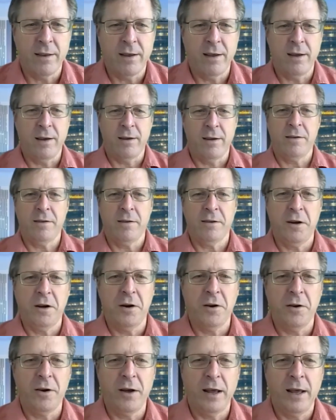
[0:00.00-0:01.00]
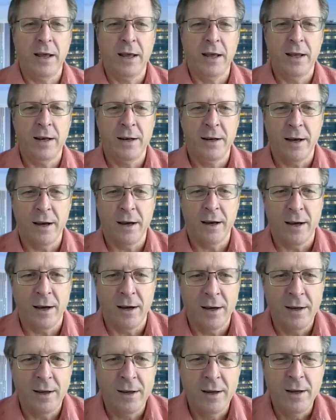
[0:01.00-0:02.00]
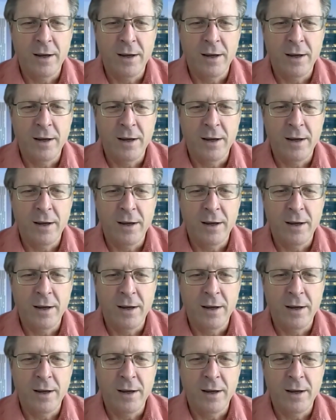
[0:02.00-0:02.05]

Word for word: thing, you know, and uh,